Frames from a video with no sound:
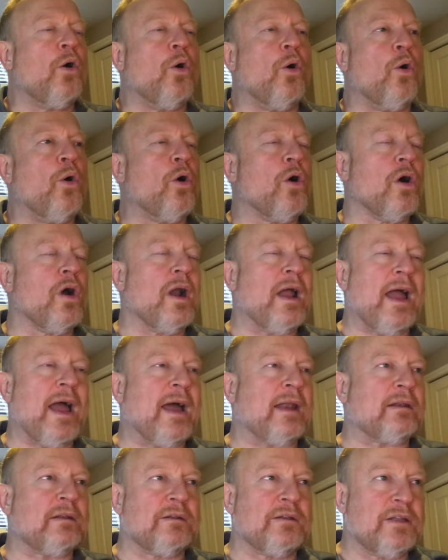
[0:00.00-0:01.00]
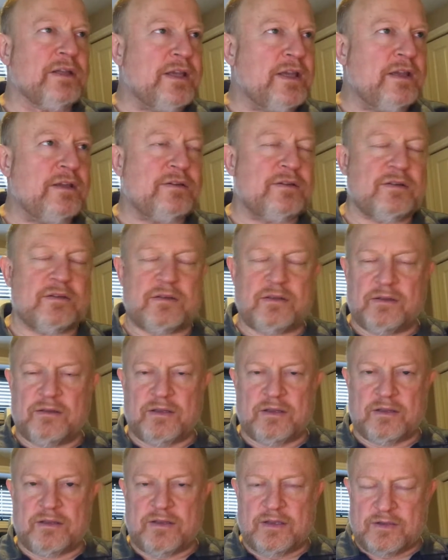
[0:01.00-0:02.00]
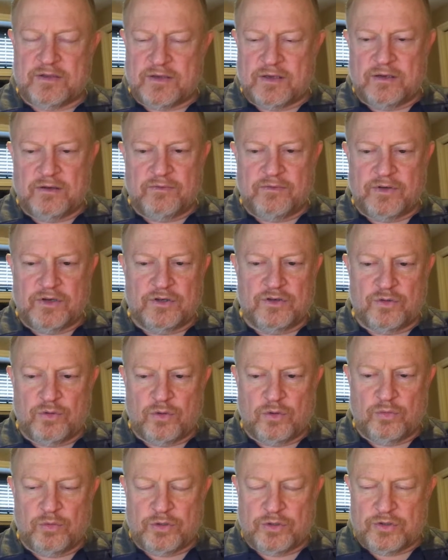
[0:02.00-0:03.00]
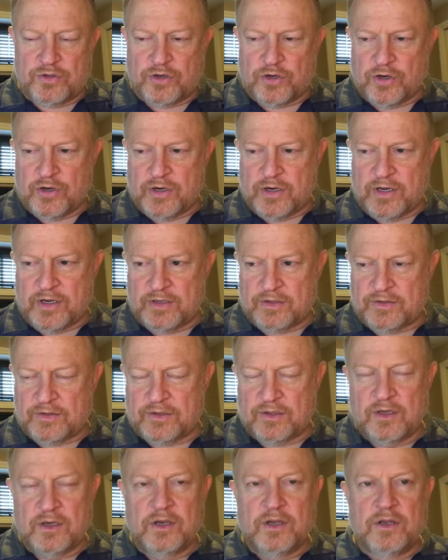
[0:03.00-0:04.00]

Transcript: or at least that this individual would turn his